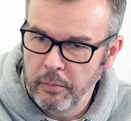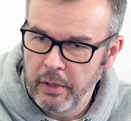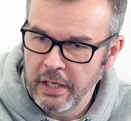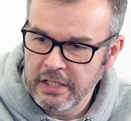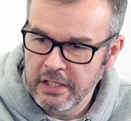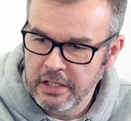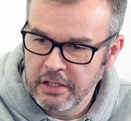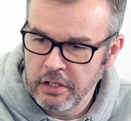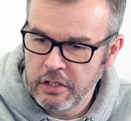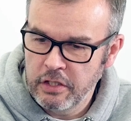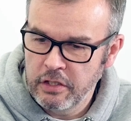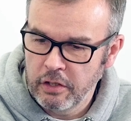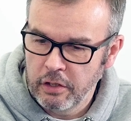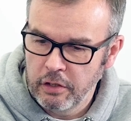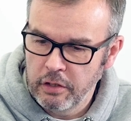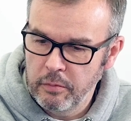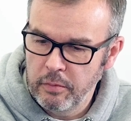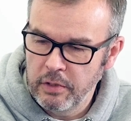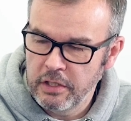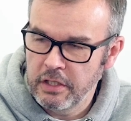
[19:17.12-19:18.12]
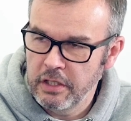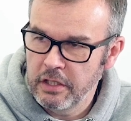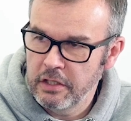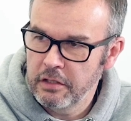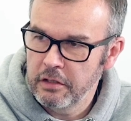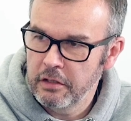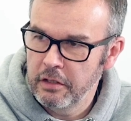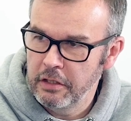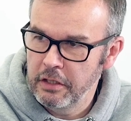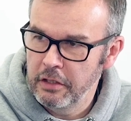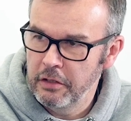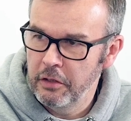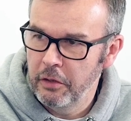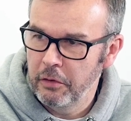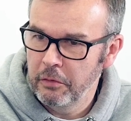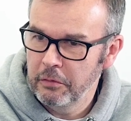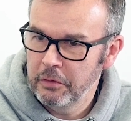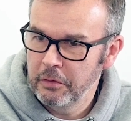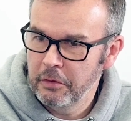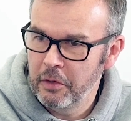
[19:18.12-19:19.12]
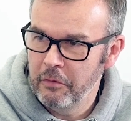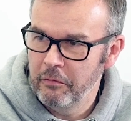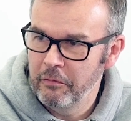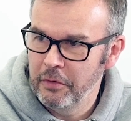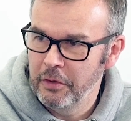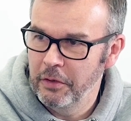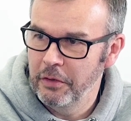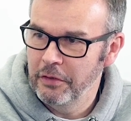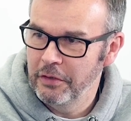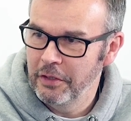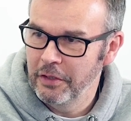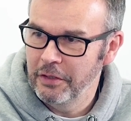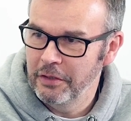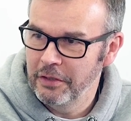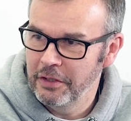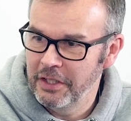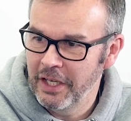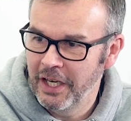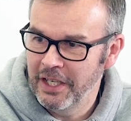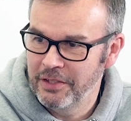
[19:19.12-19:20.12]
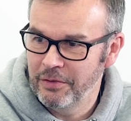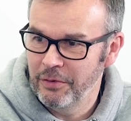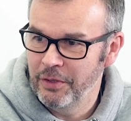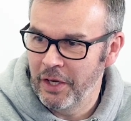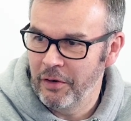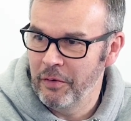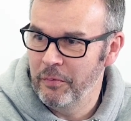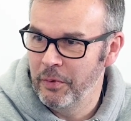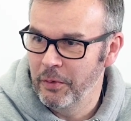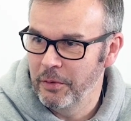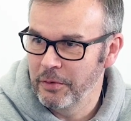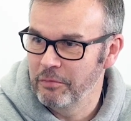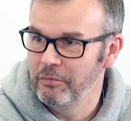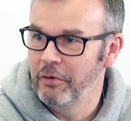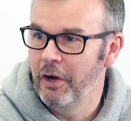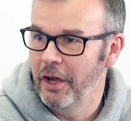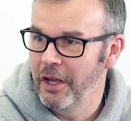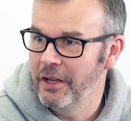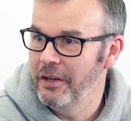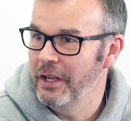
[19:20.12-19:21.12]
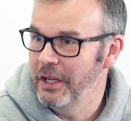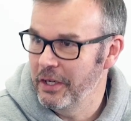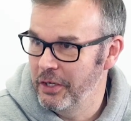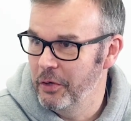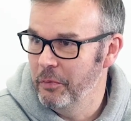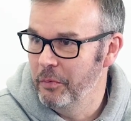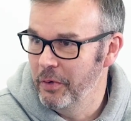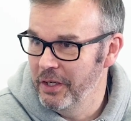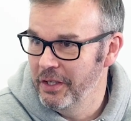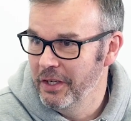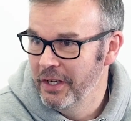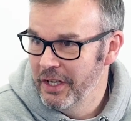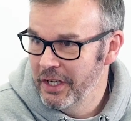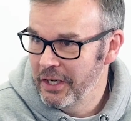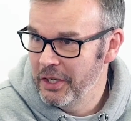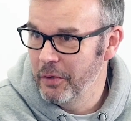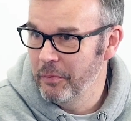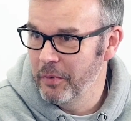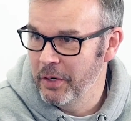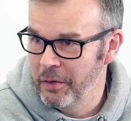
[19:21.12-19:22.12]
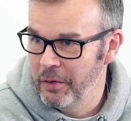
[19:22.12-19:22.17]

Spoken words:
to base decisions on in your business, and you're not confident that the data in that report's right, it could be